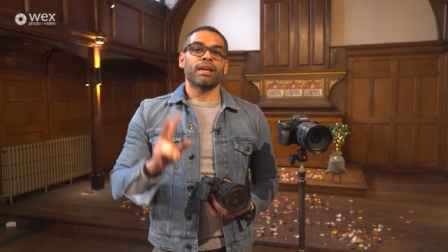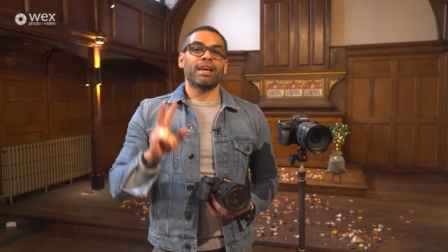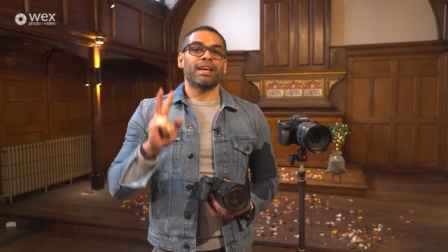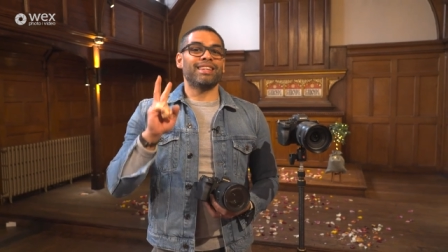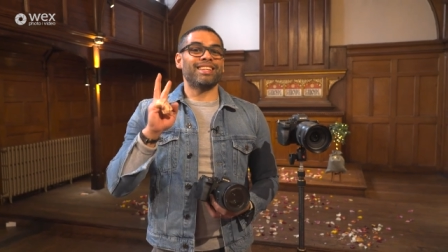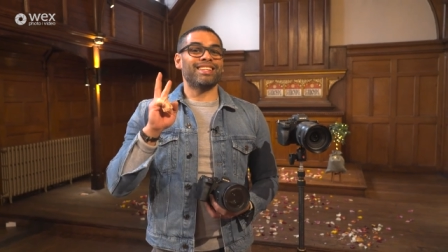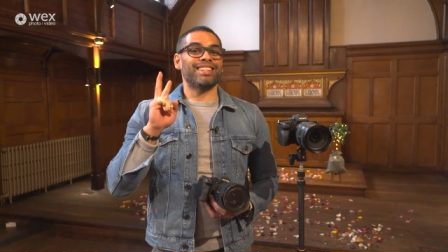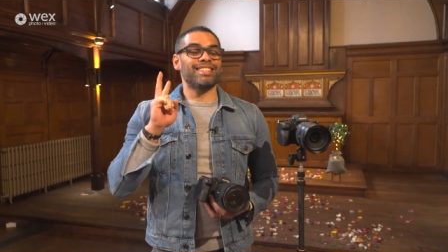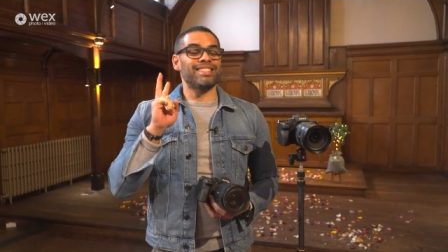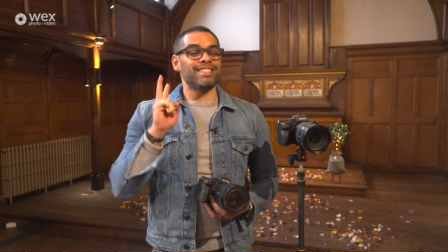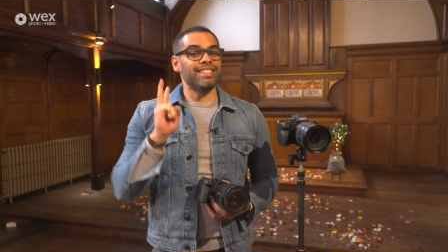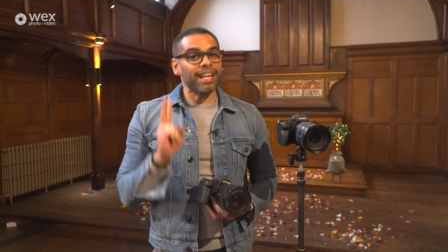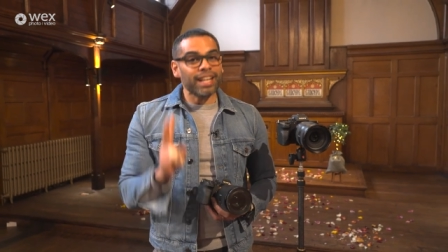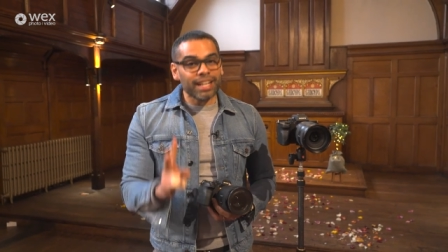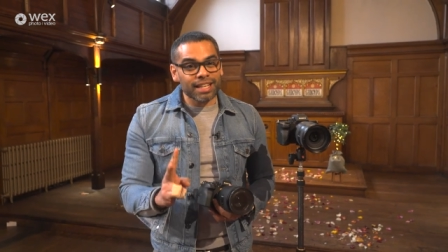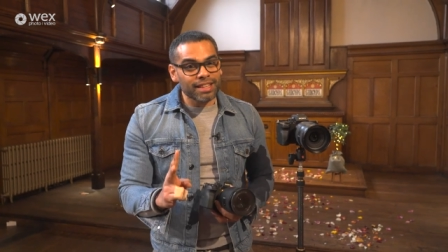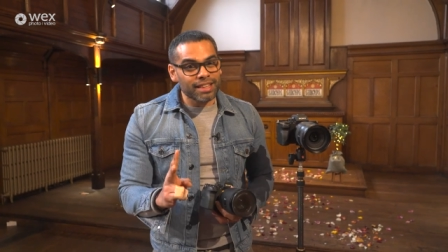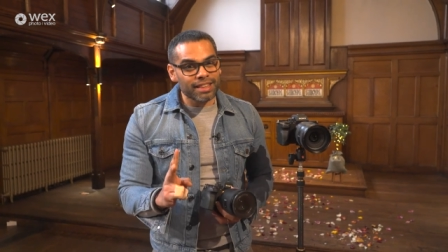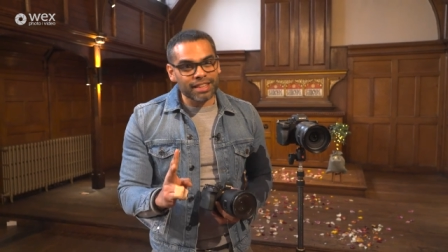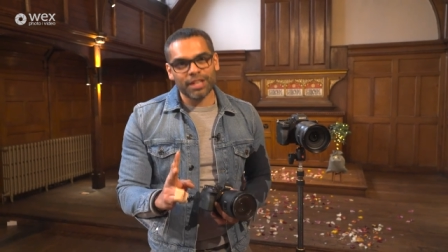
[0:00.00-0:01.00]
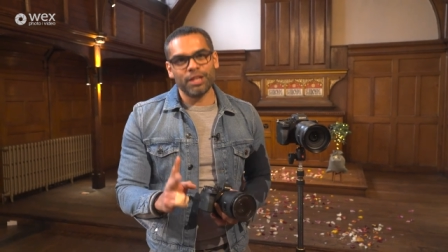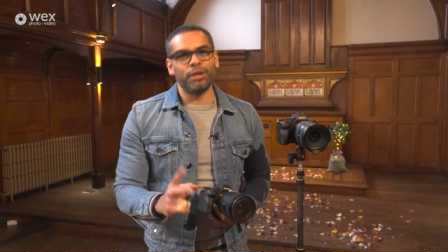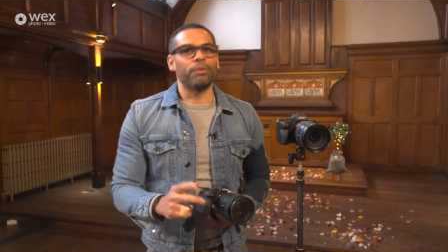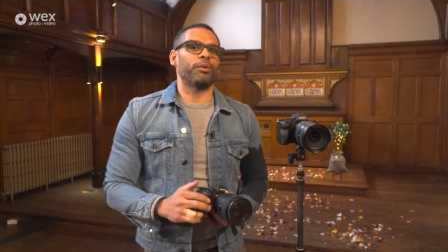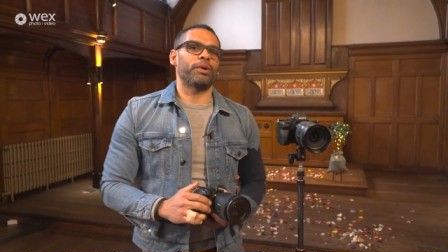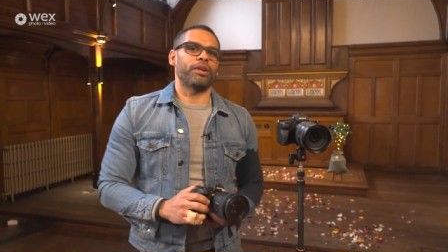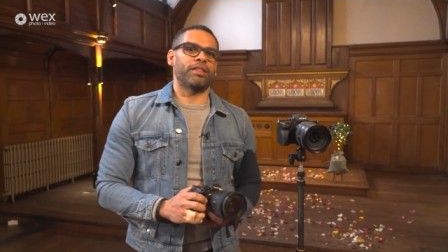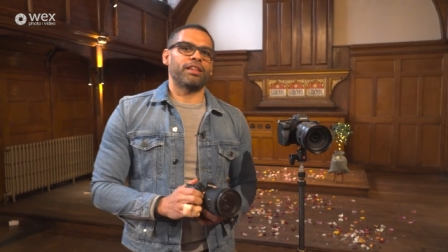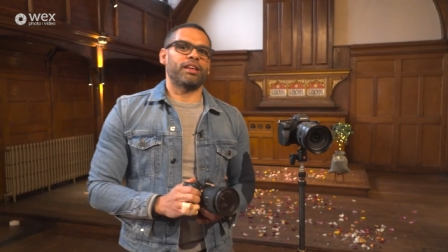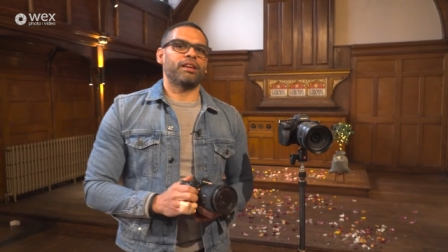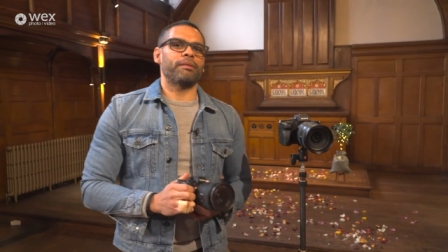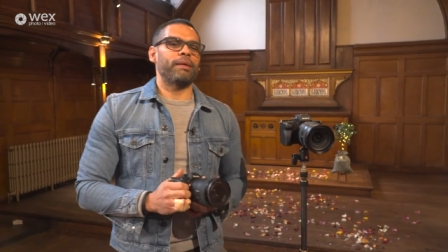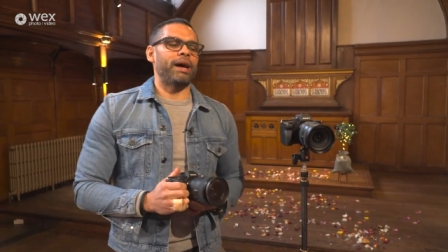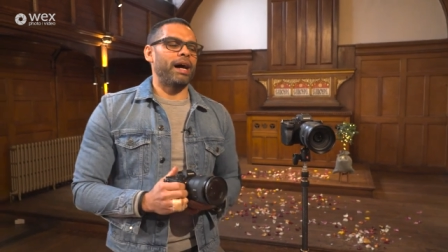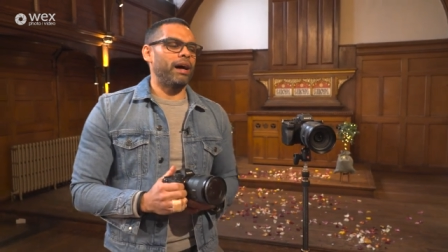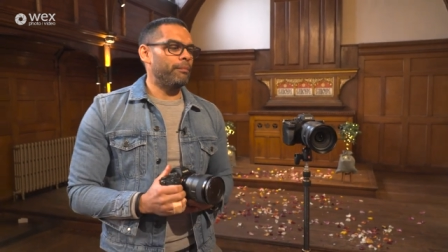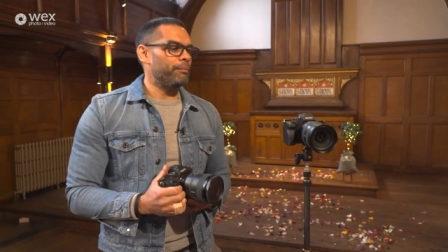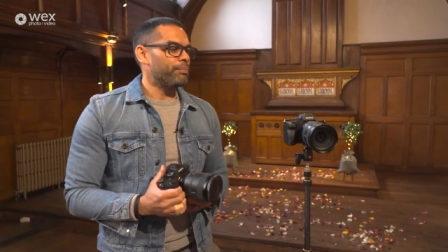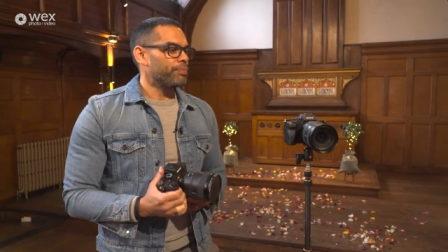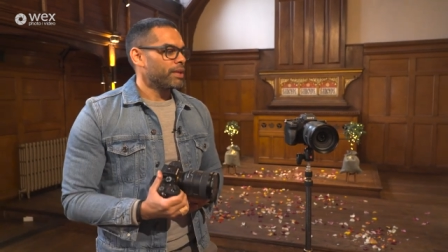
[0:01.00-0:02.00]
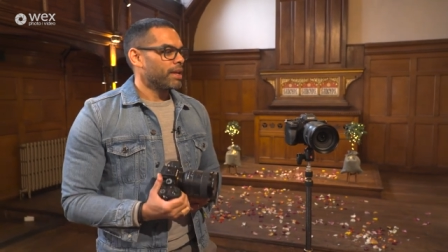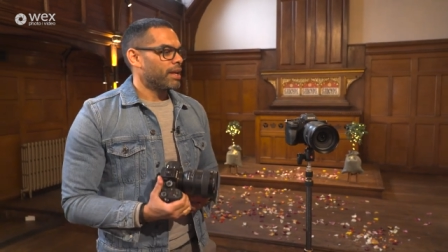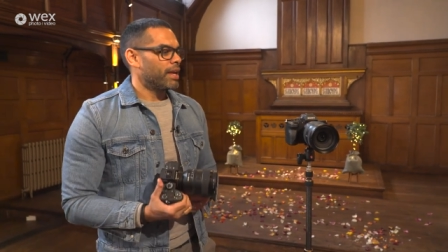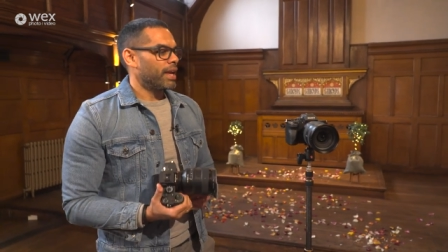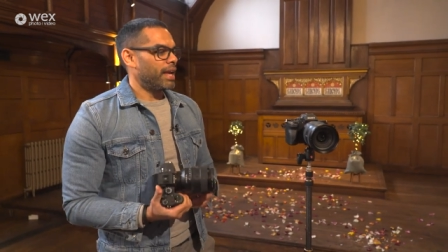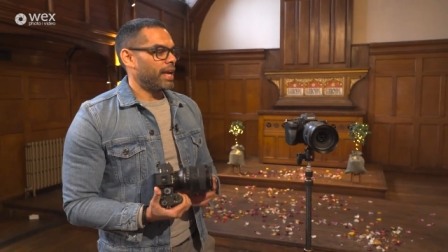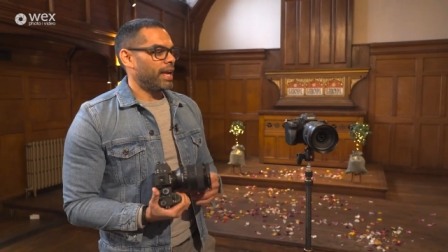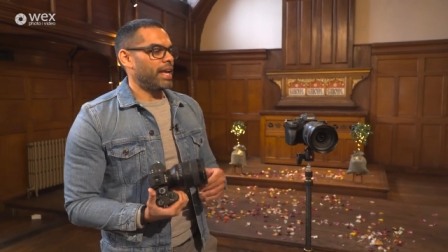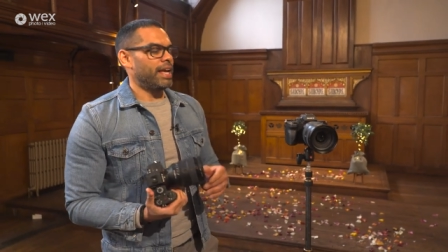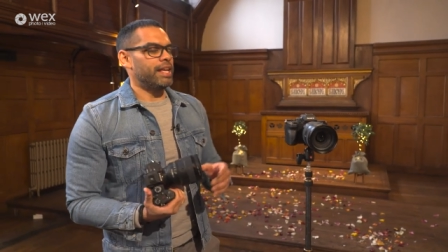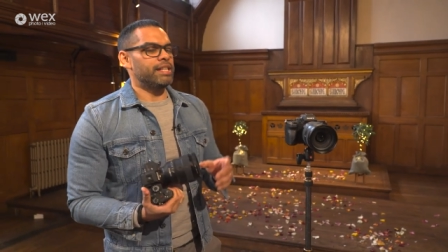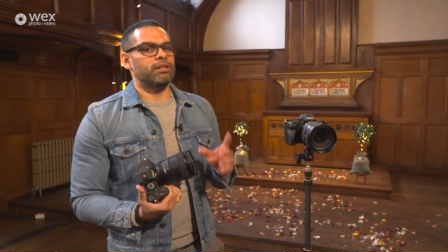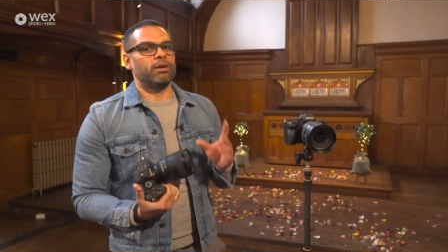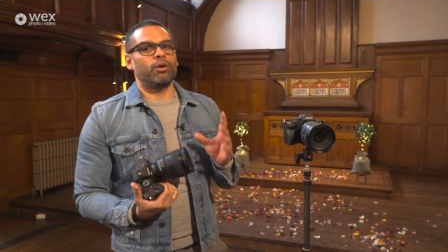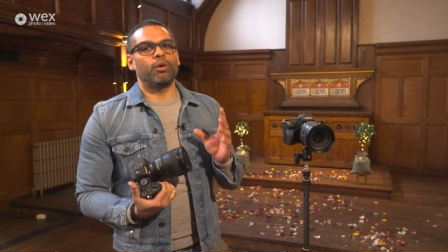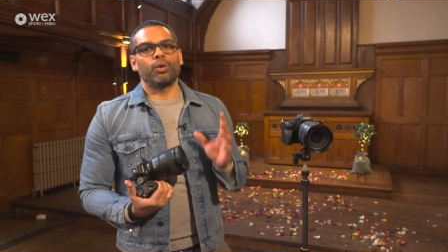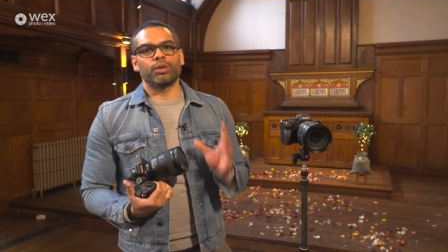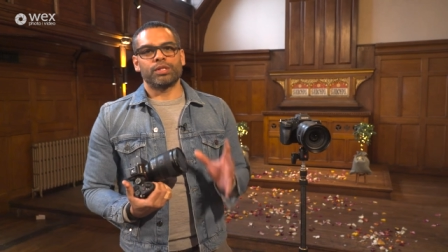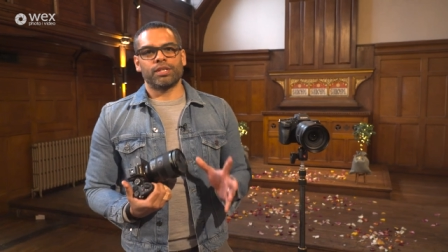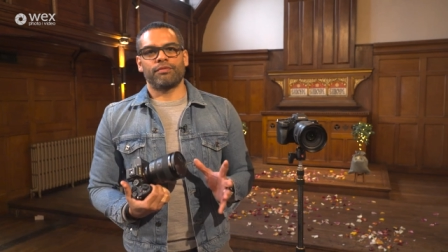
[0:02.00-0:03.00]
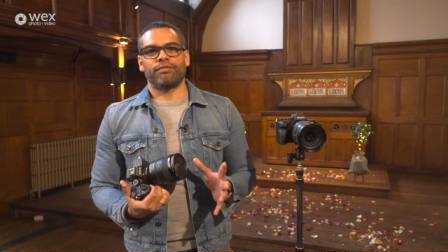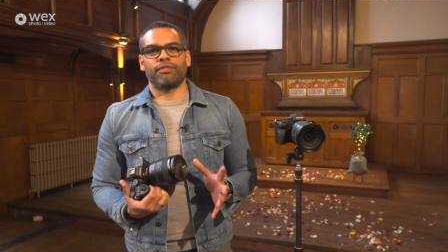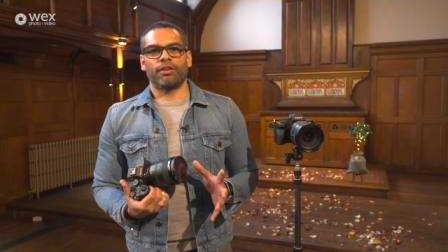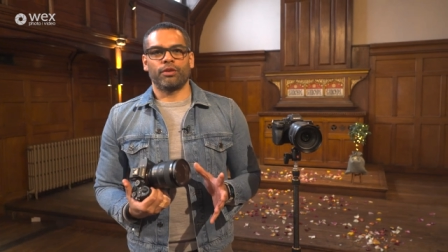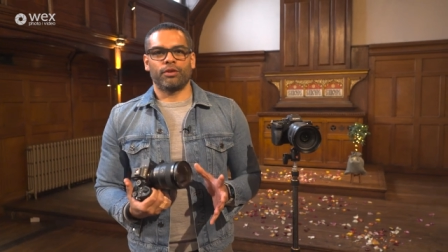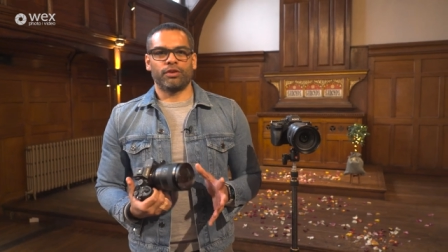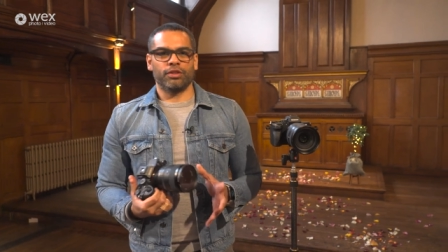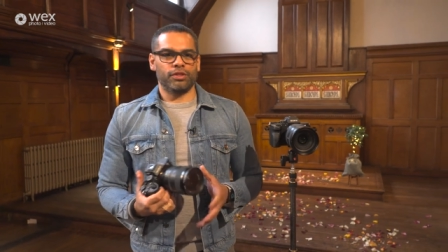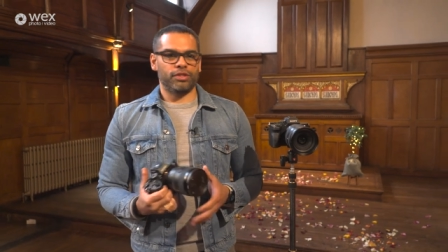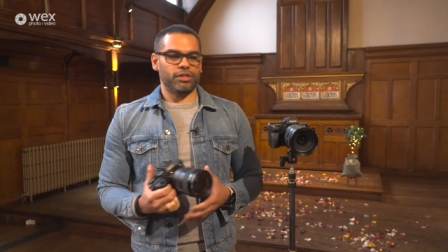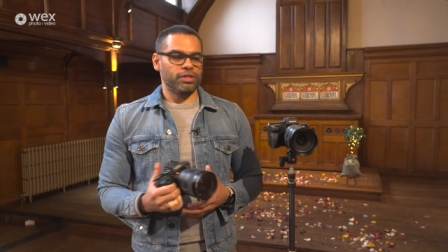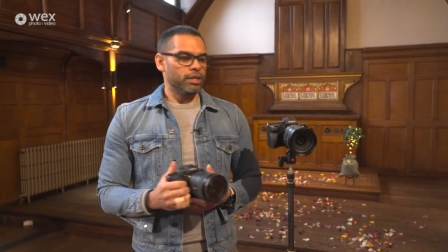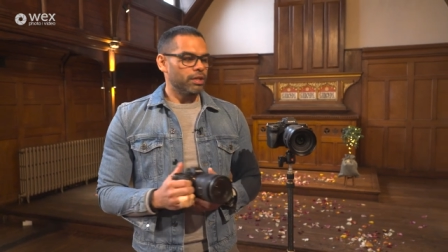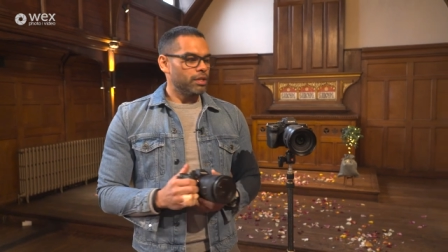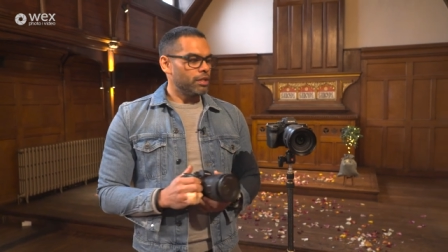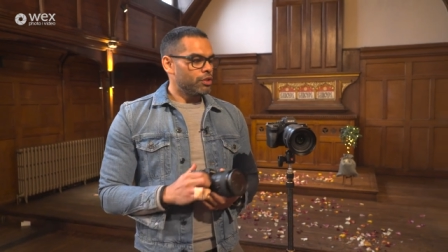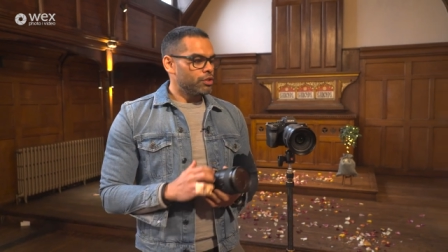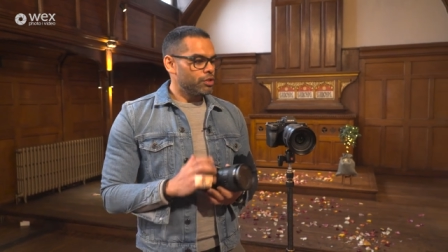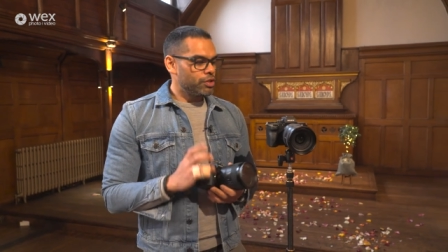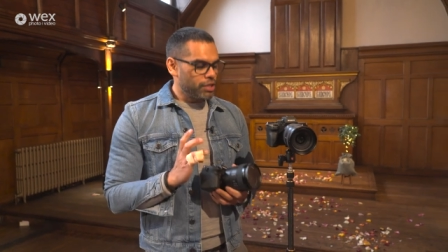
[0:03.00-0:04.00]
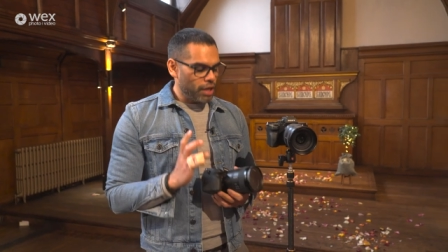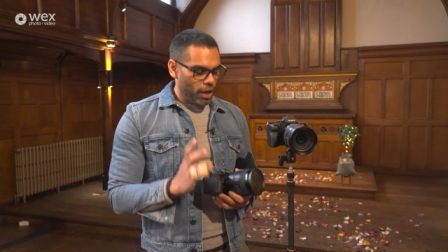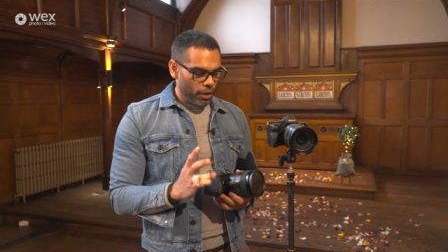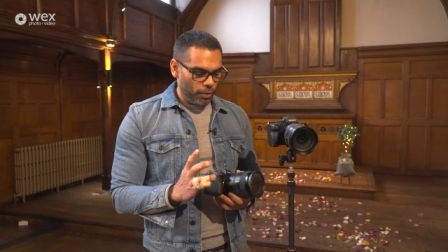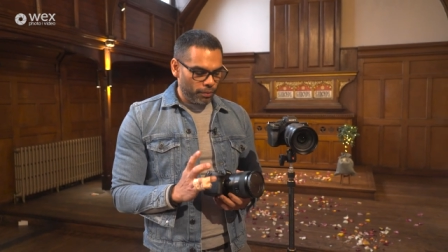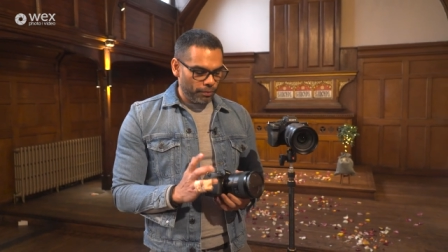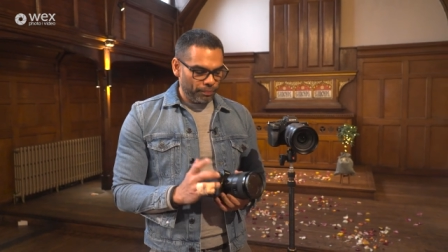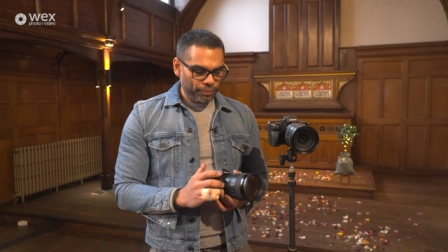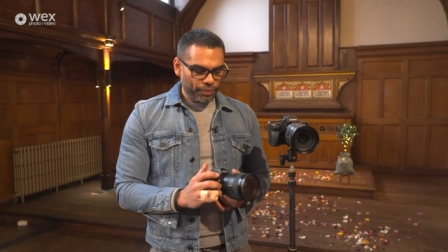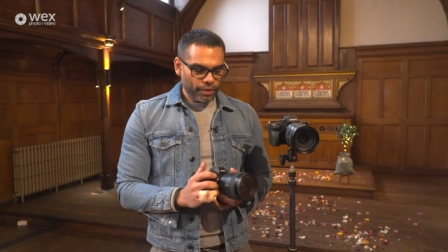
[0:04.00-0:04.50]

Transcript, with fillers: And then the second thing you want to think about is autofocus. So